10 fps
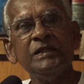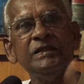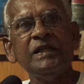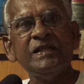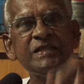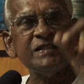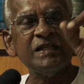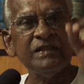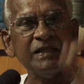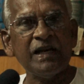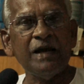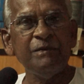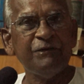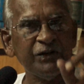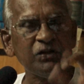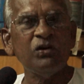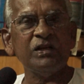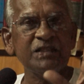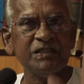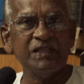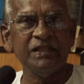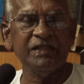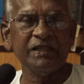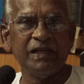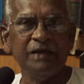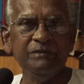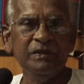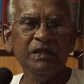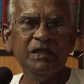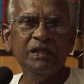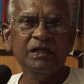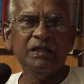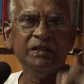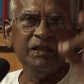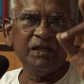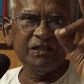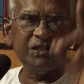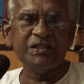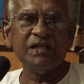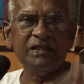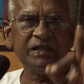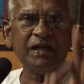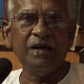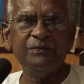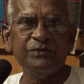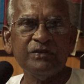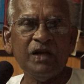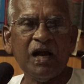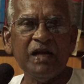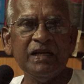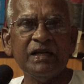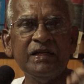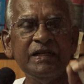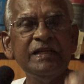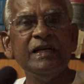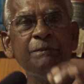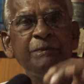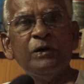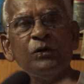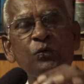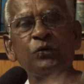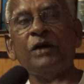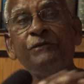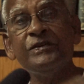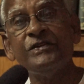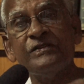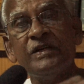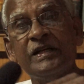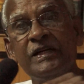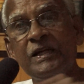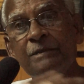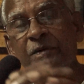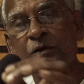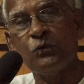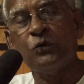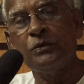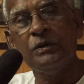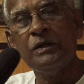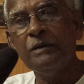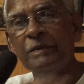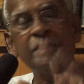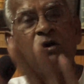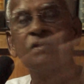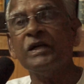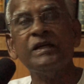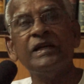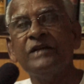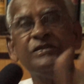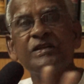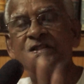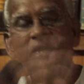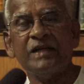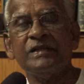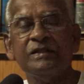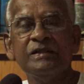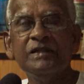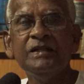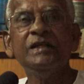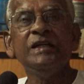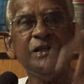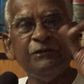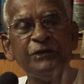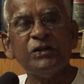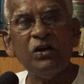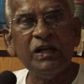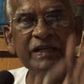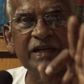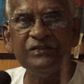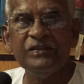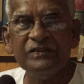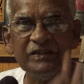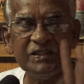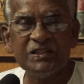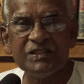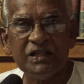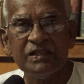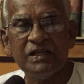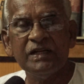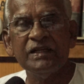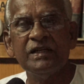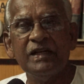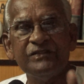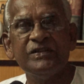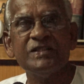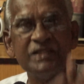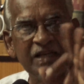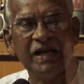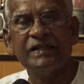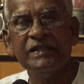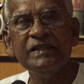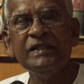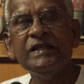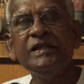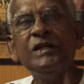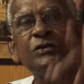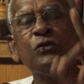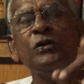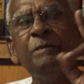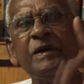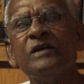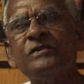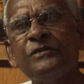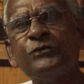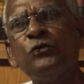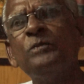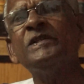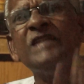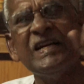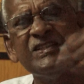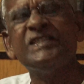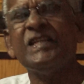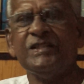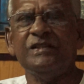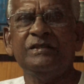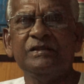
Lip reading: They are registering the crime, if at all registering the crime, they are registering the crimes under Indian Penal Code, offences under Indian Penal Code, but not under SC/ST Act. If at all a case is registered under an SC/ST Act, it is only because of so much agitation,